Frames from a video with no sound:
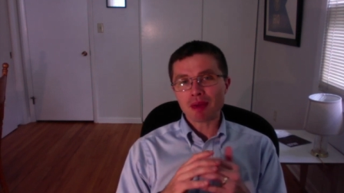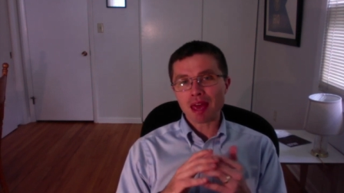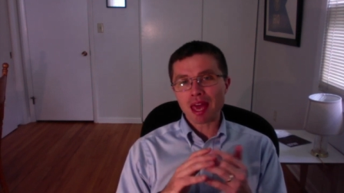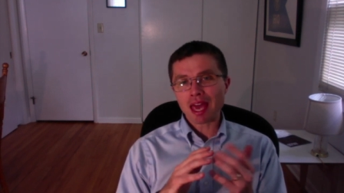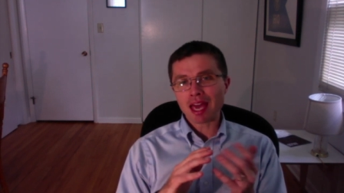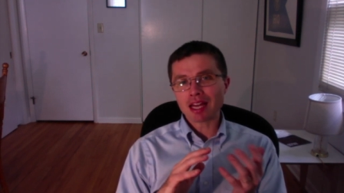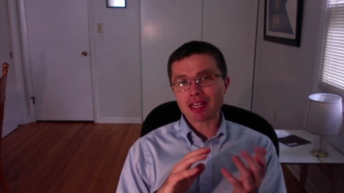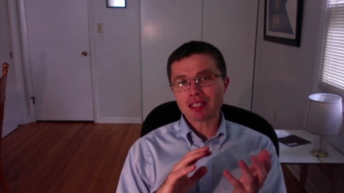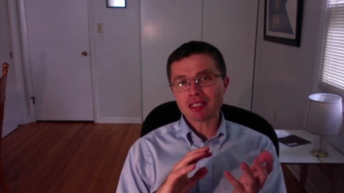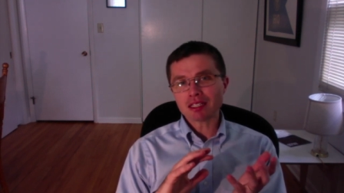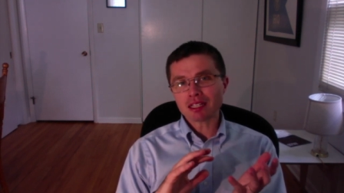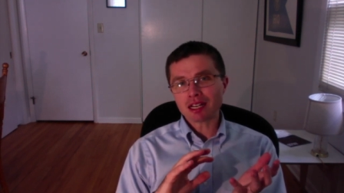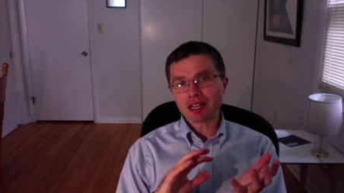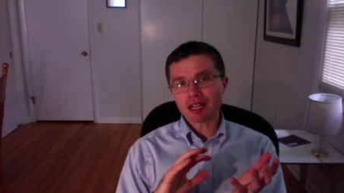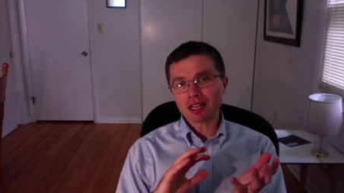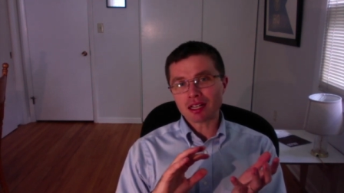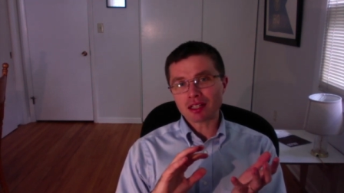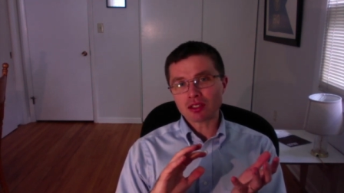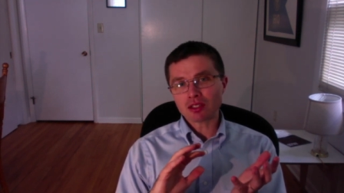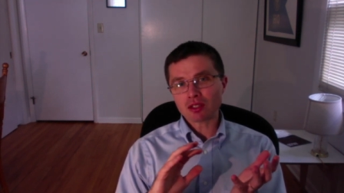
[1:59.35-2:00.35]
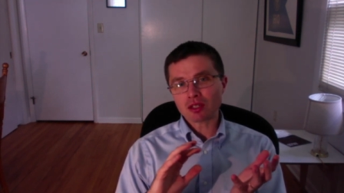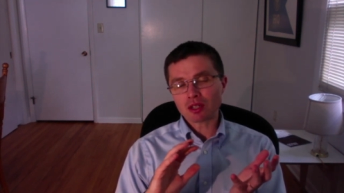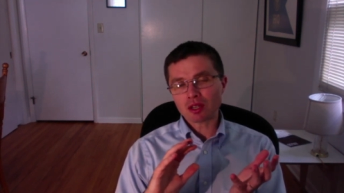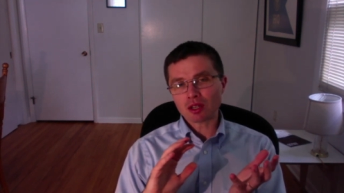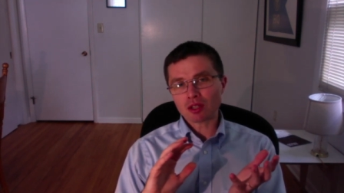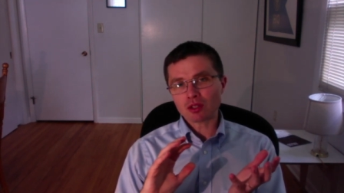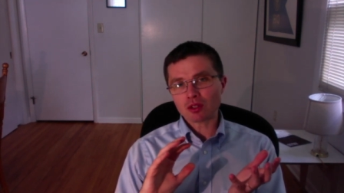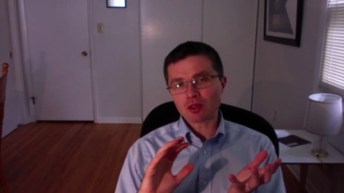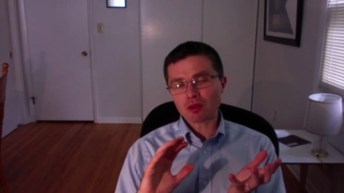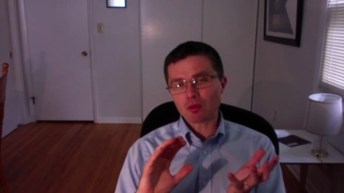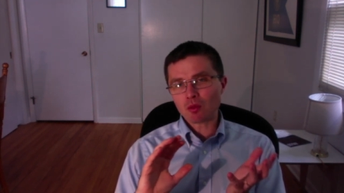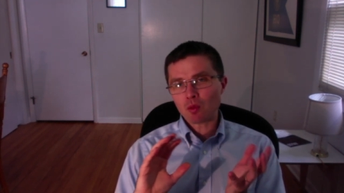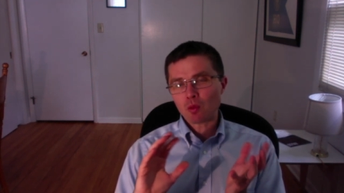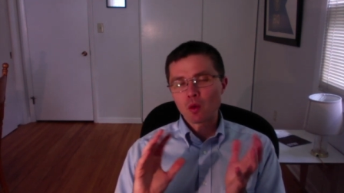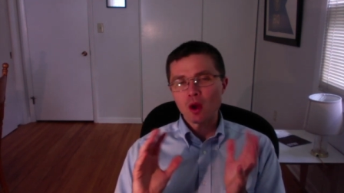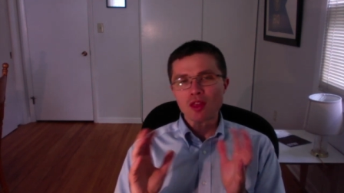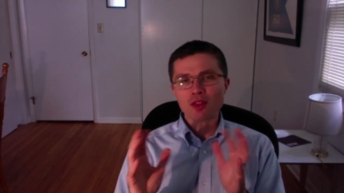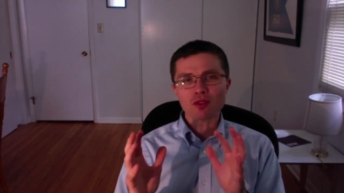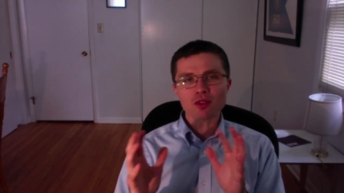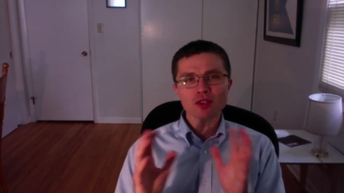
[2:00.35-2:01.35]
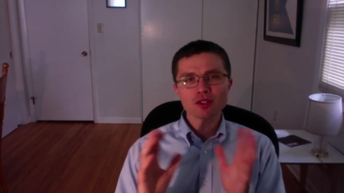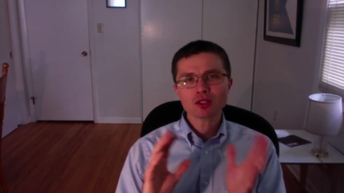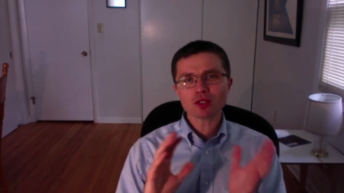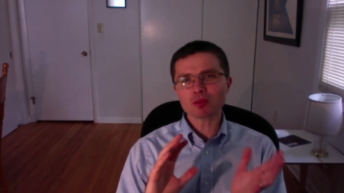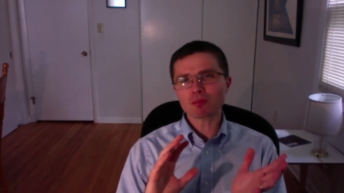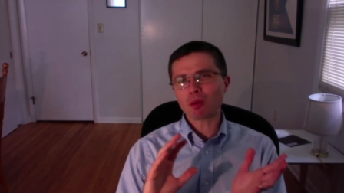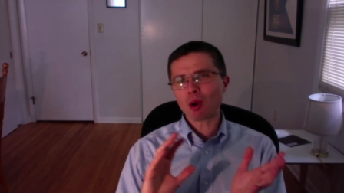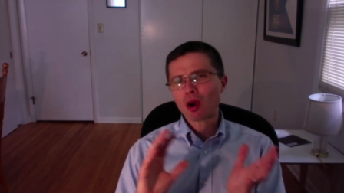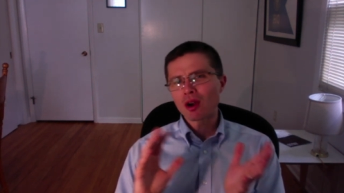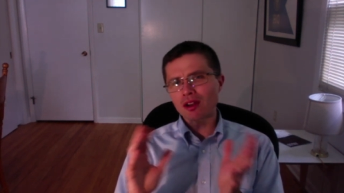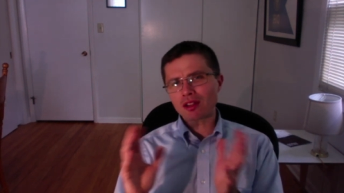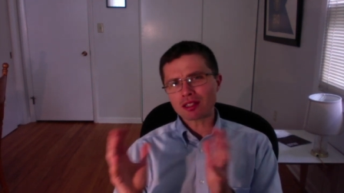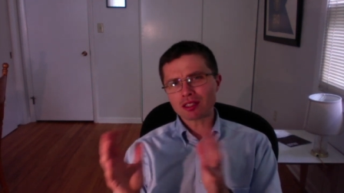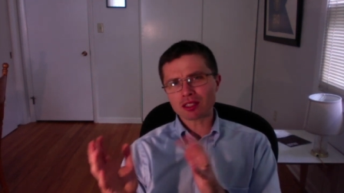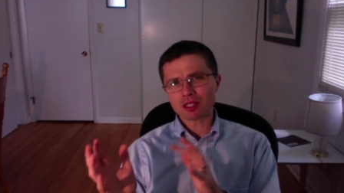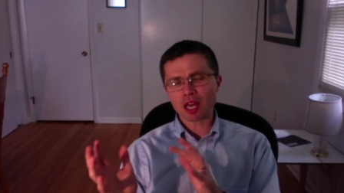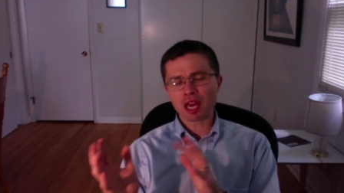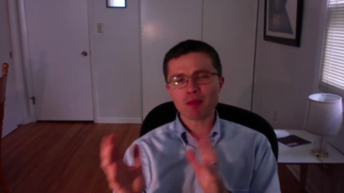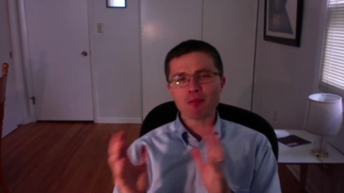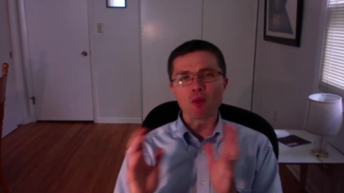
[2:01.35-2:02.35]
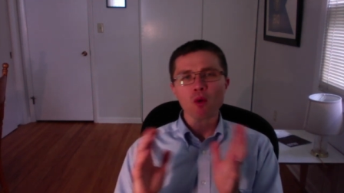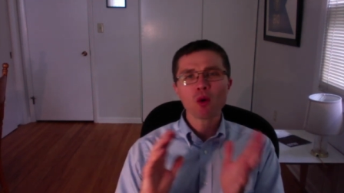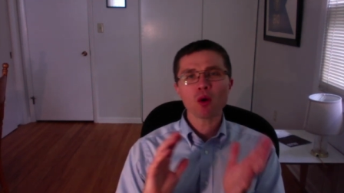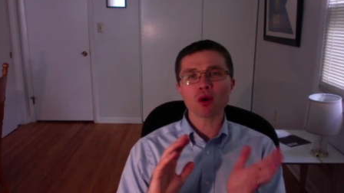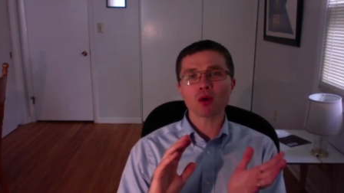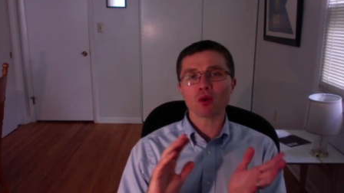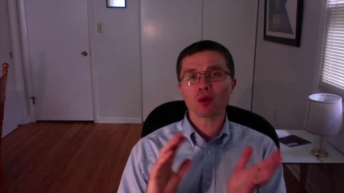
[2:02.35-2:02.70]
and whether this is part of the same war